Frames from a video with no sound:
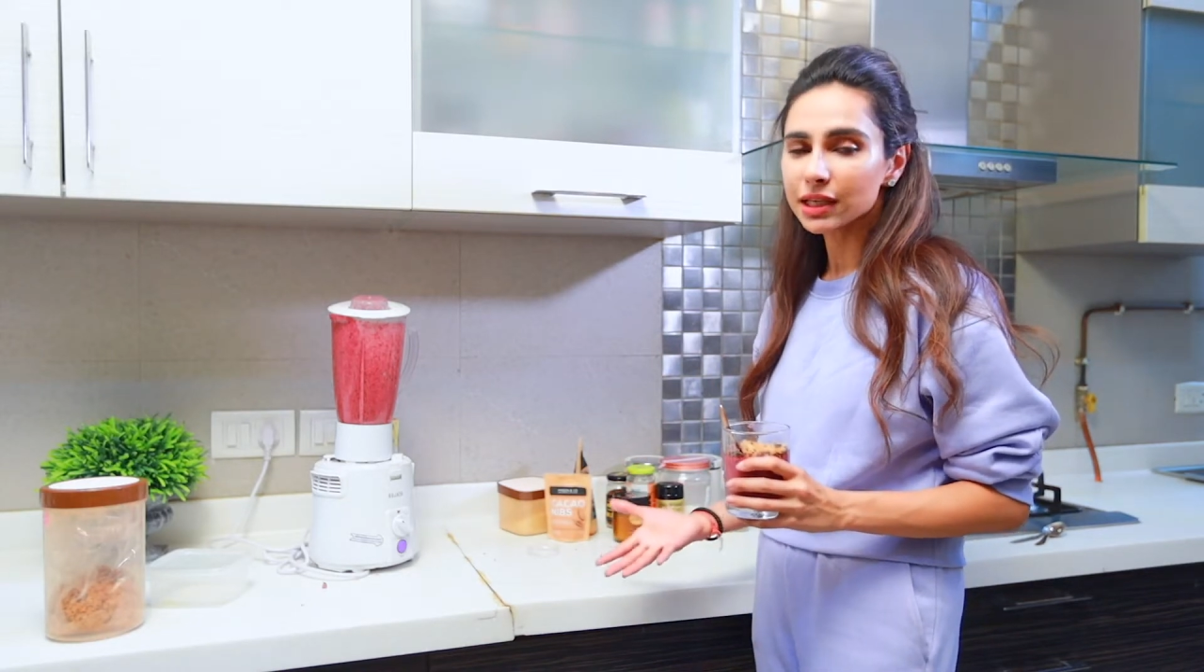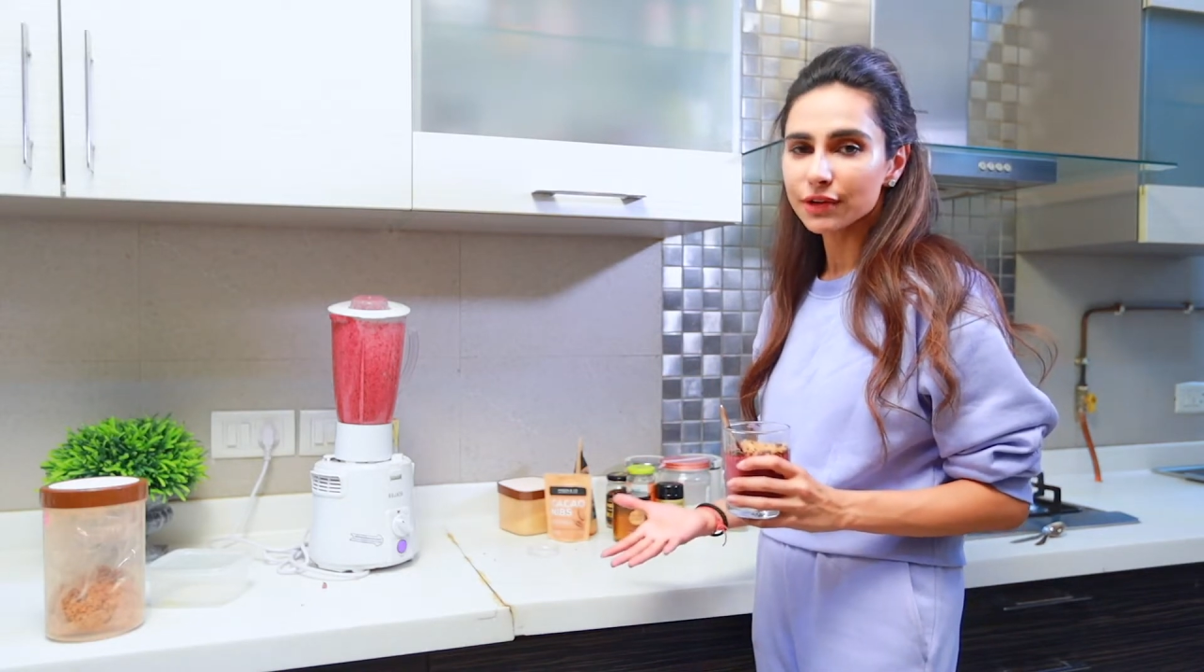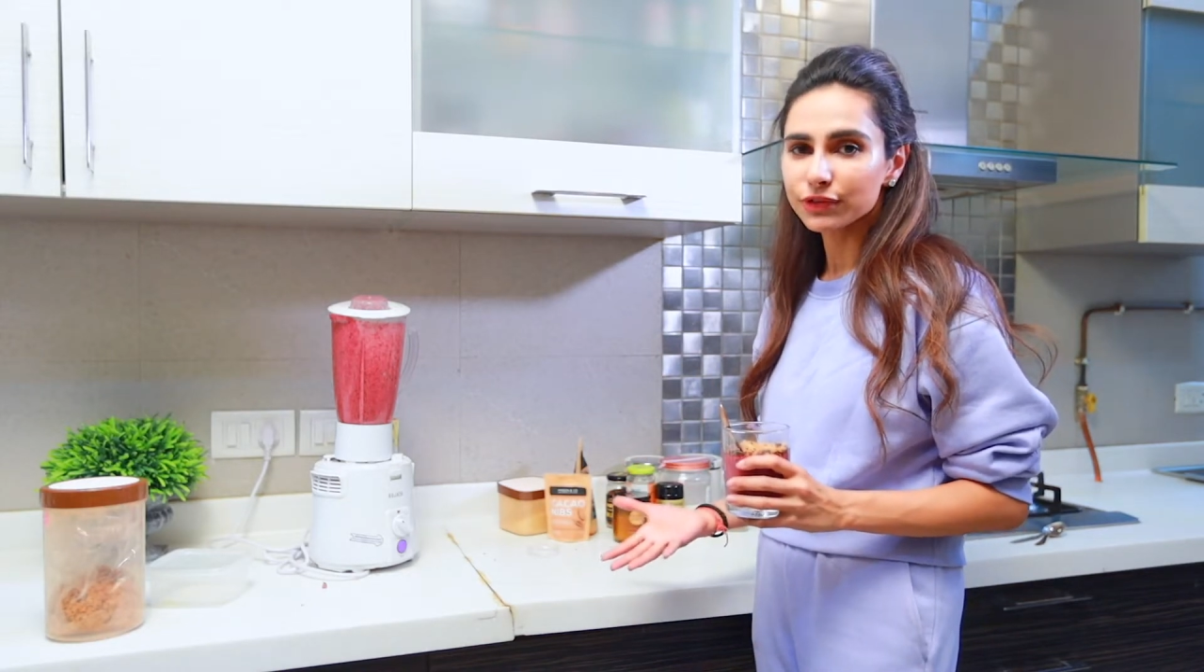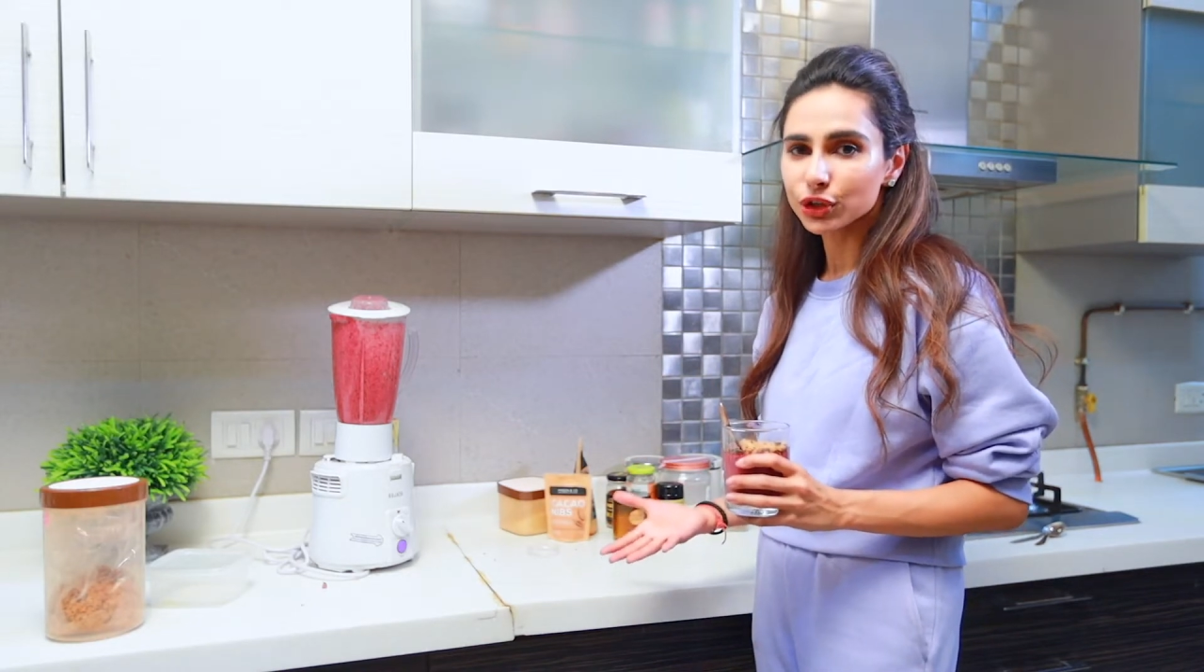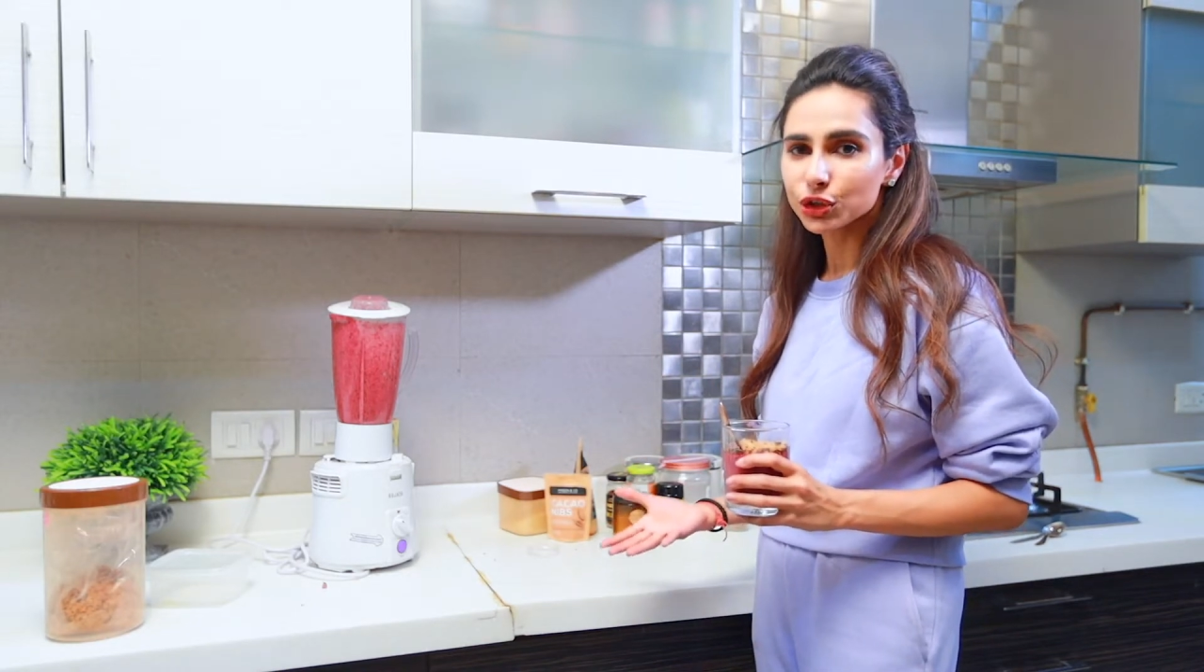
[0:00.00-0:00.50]

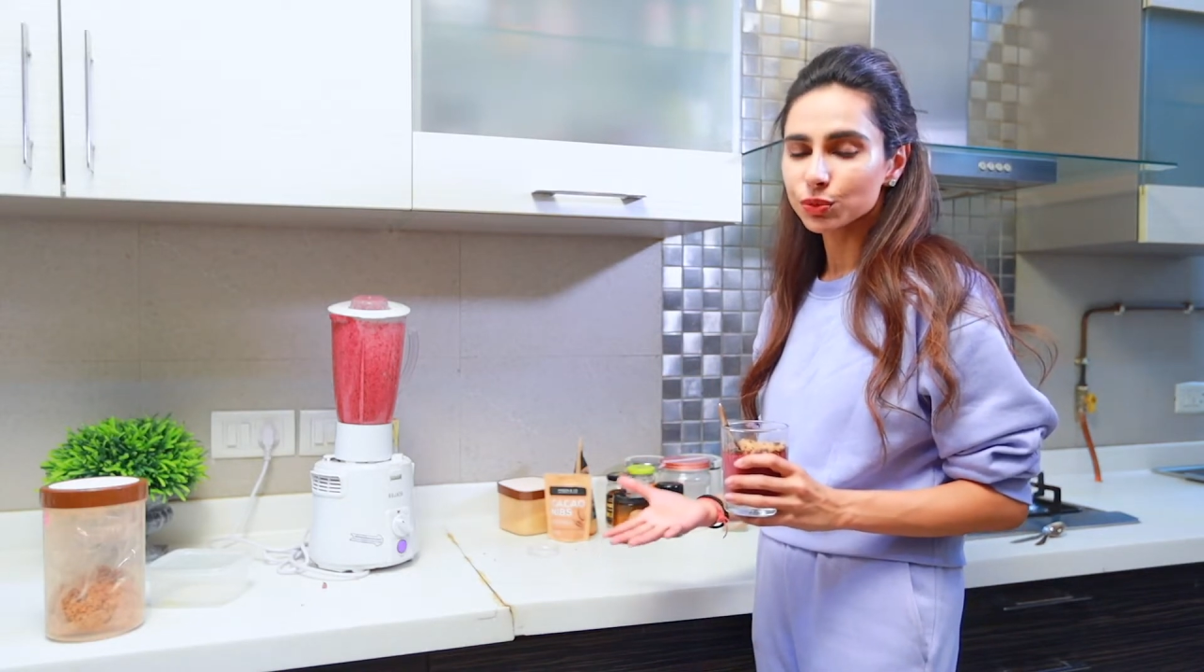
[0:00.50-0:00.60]
effort